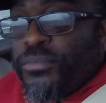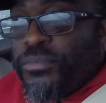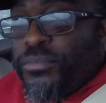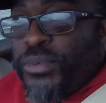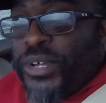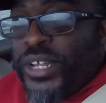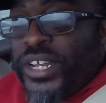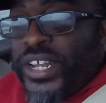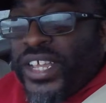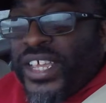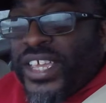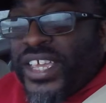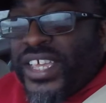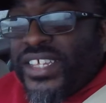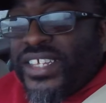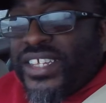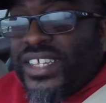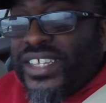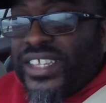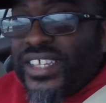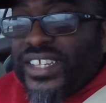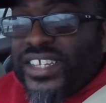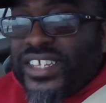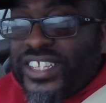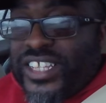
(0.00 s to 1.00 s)
but I guess
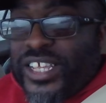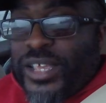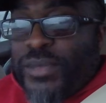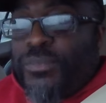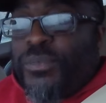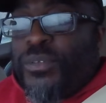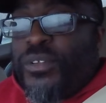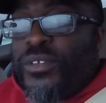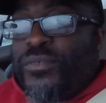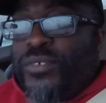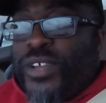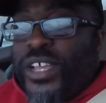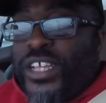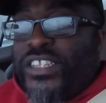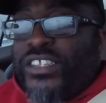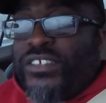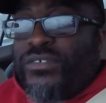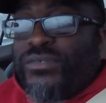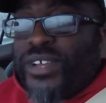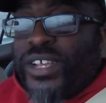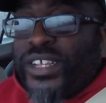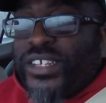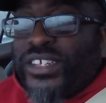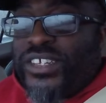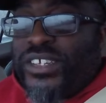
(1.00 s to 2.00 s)
it's a step in the right
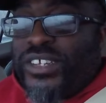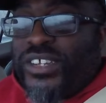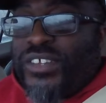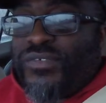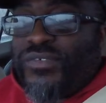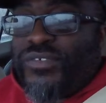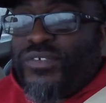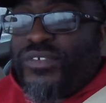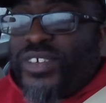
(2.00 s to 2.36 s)
direction if